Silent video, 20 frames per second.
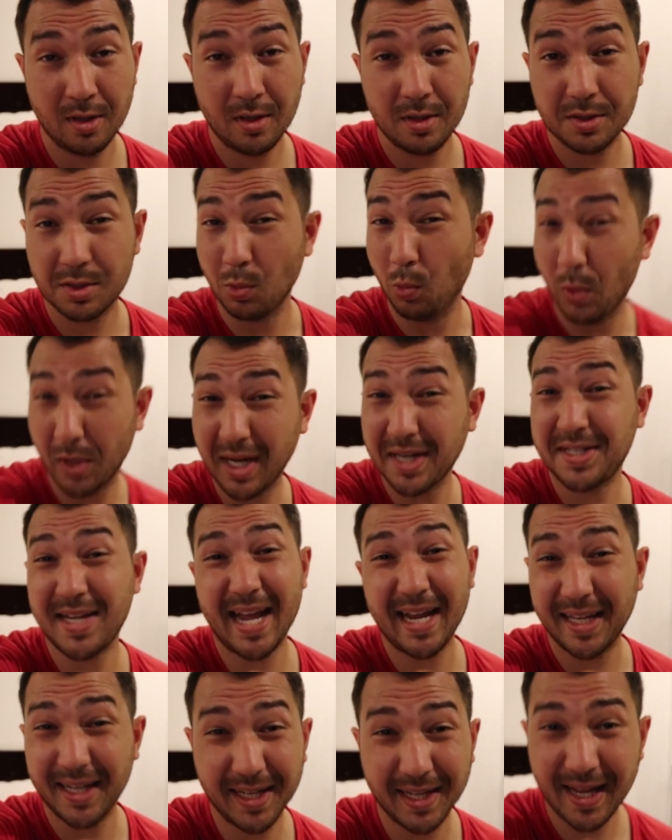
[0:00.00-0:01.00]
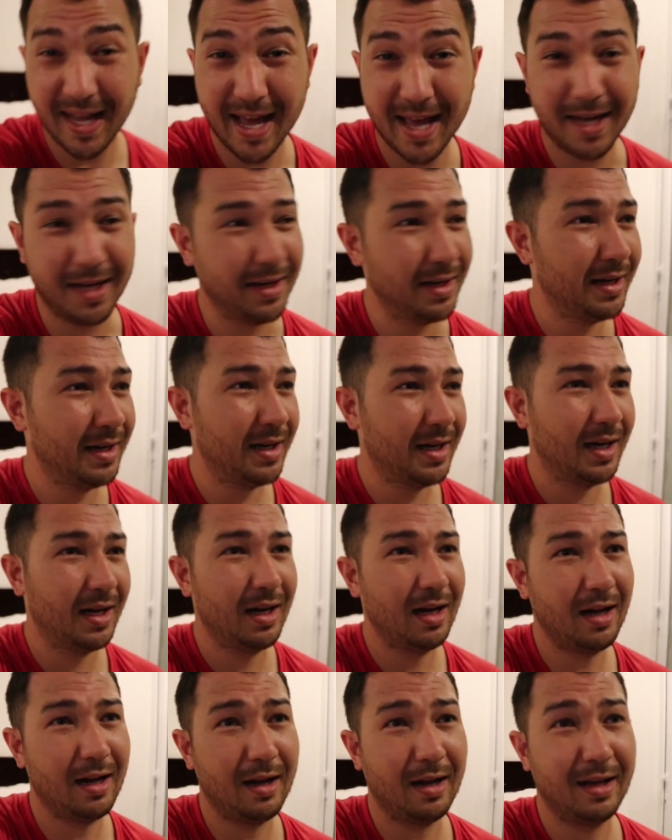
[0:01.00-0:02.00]
So would I take it again?
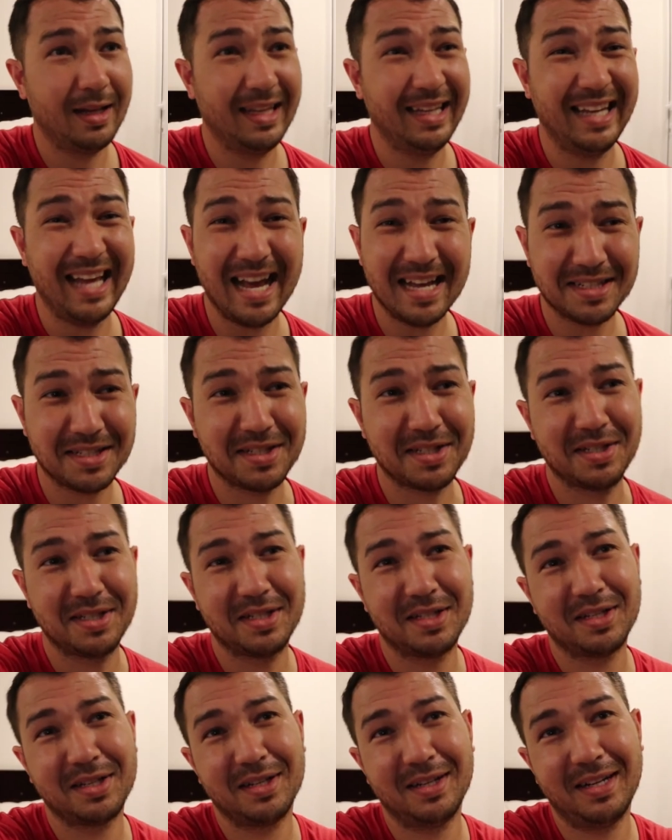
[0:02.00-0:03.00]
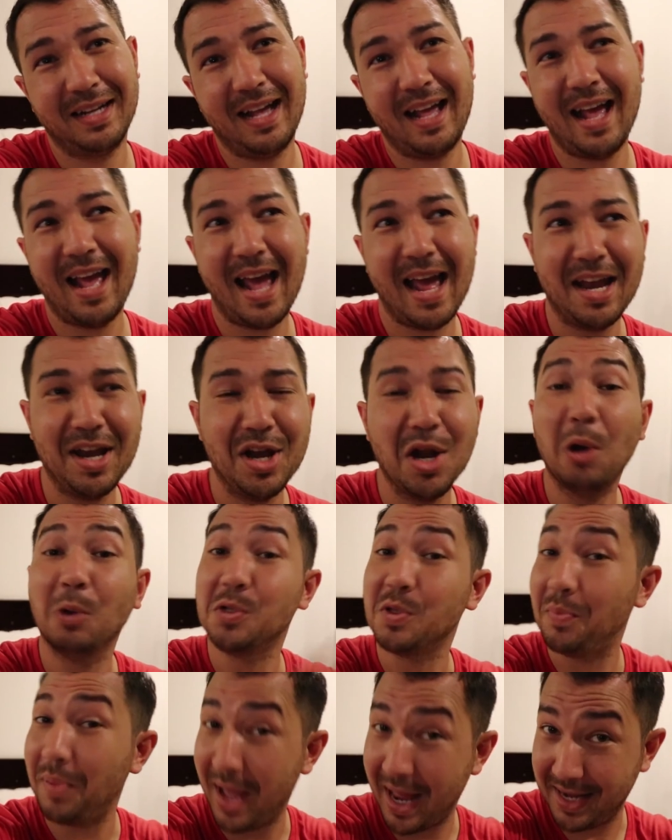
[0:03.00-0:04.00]
Uh, yes and no,
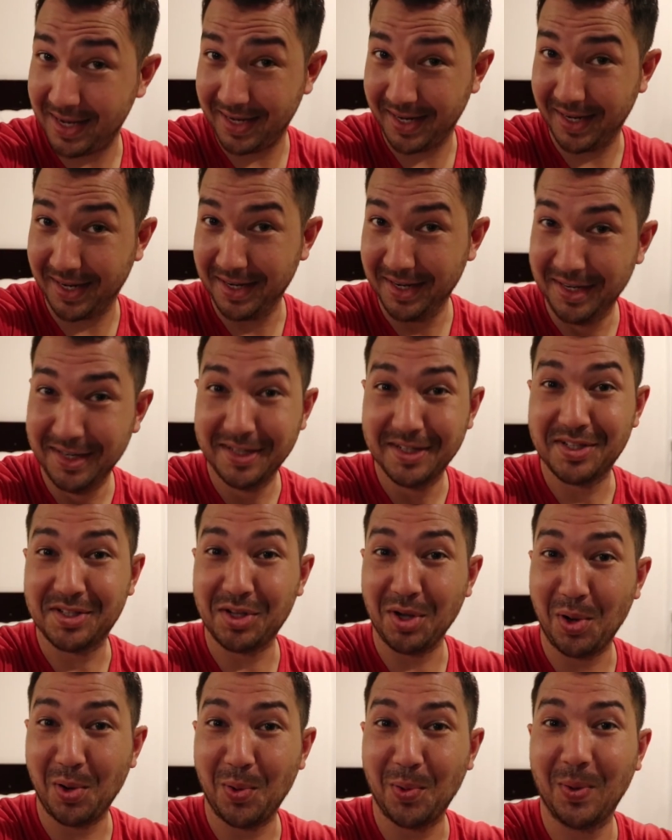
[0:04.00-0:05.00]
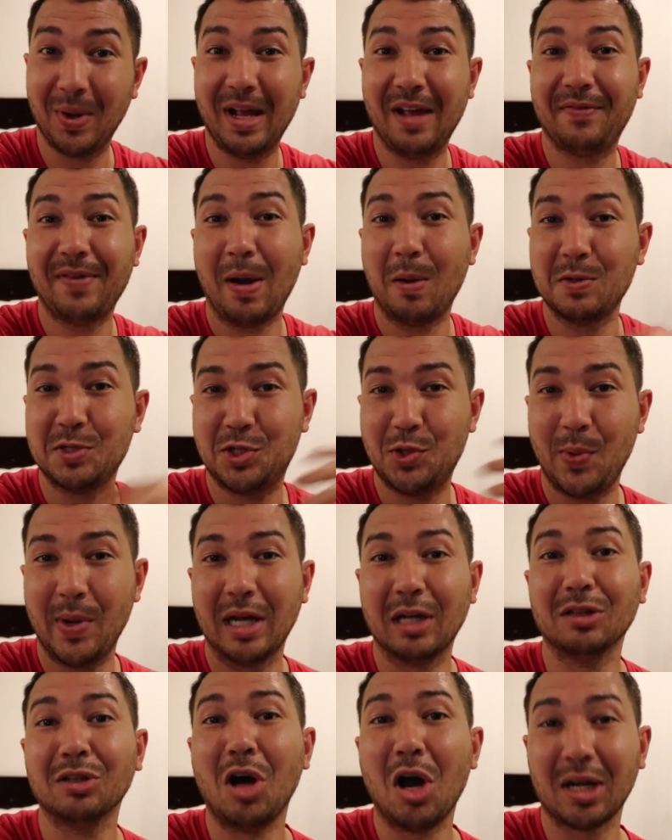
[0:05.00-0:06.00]
depending. So if I was doing
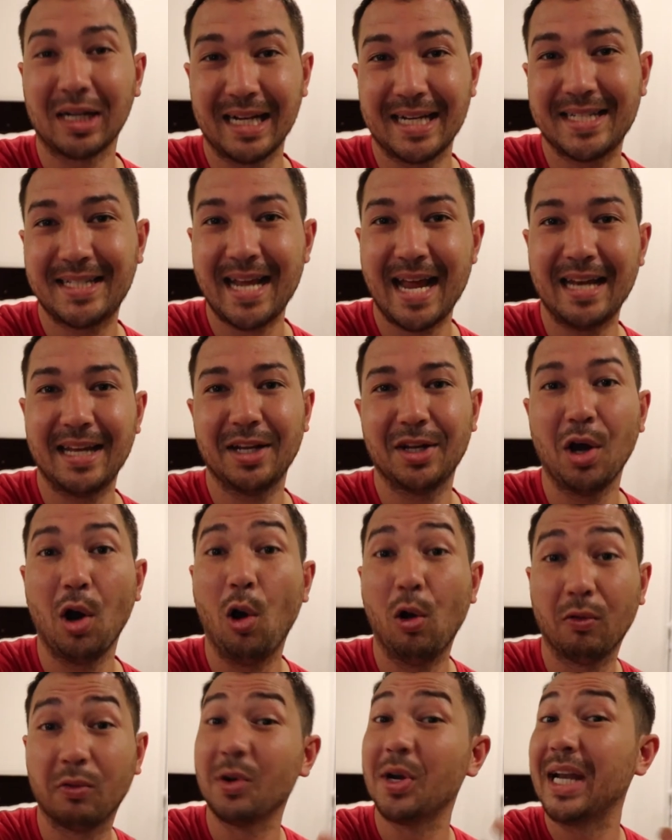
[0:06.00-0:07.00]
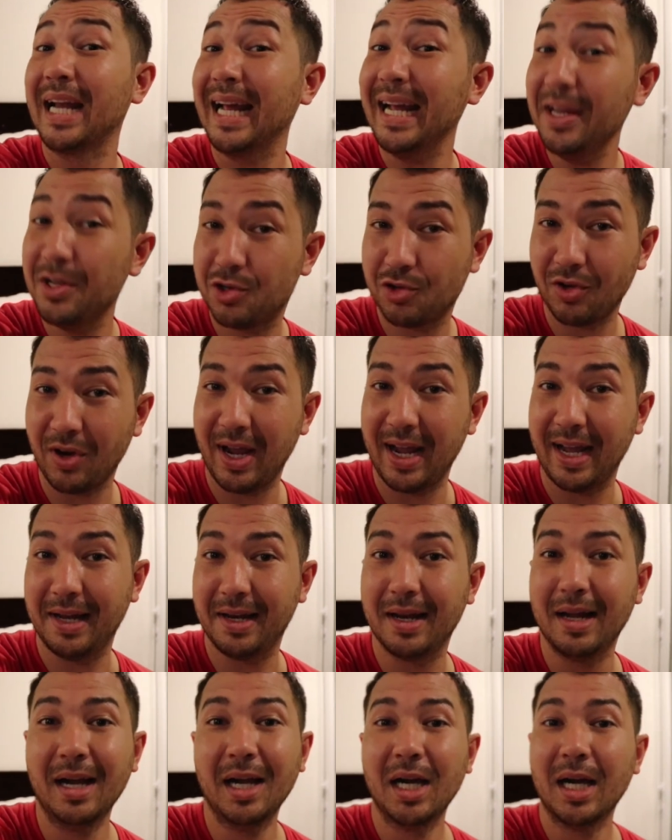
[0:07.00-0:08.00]
a long extended overnight train,